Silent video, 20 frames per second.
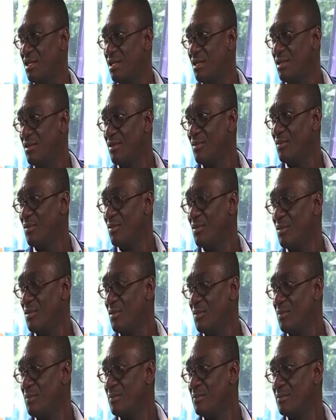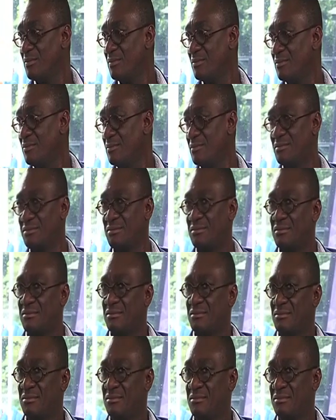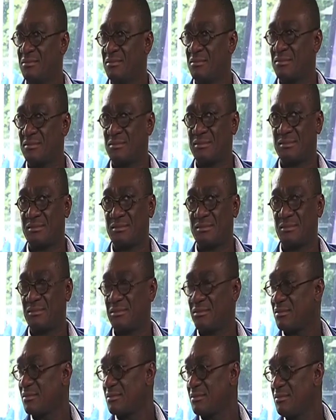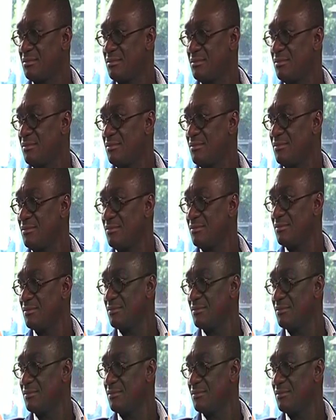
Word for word: So, who do you look out to employing in your